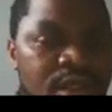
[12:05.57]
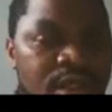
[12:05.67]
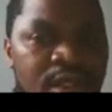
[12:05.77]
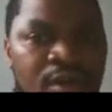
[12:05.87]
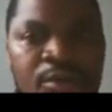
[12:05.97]

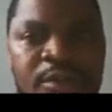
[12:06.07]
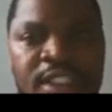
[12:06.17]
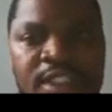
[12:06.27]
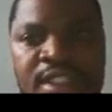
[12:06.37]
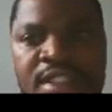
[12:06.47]
the
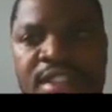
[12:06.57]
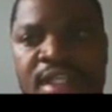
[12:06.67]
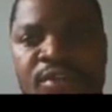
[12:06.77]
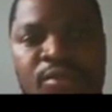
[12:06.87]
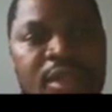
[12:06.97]
object is
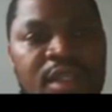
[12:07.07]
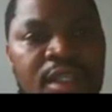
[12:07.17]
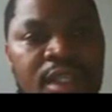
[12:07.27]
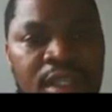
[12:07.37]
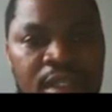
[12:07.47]
said to be
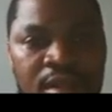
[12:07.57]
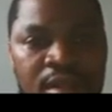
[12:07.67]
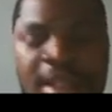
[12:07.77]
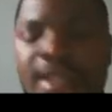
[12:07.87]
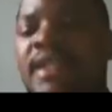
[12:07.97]
in
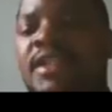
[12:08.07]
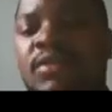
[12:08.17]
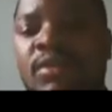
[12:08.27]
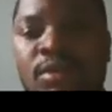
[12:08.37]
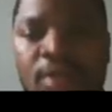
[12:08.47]

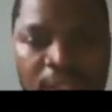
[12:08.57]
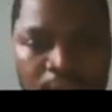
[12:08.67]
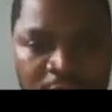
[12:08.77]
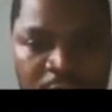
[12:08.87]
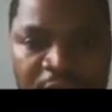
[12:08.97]
mechanical
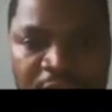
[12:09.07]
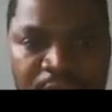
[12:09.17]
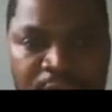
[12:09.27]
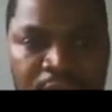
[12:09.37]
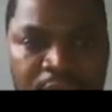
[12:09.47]
equilibrium.